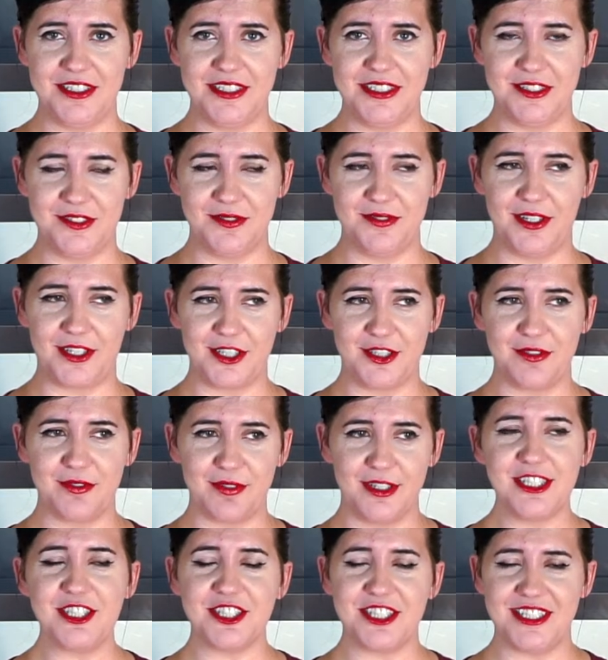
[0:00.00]
is very
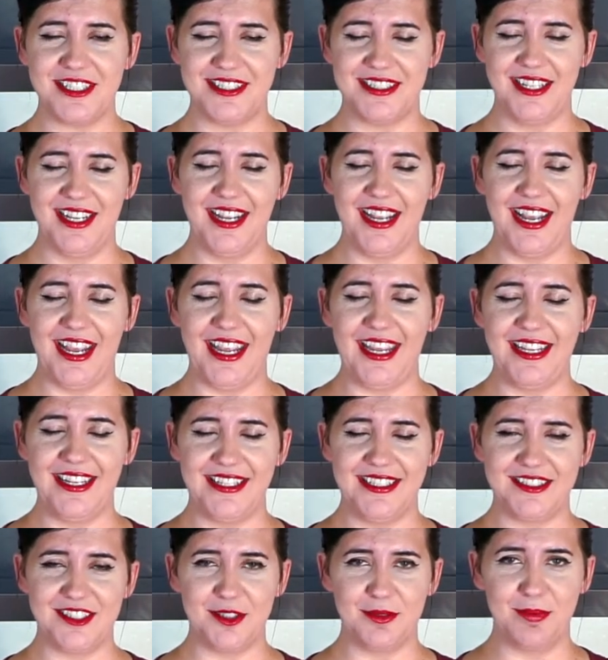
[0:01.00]
rigid in
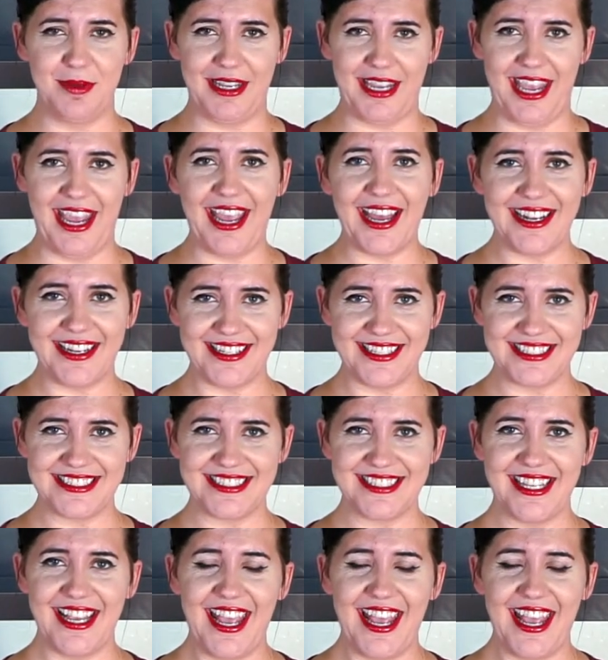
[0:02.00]
its mechanics.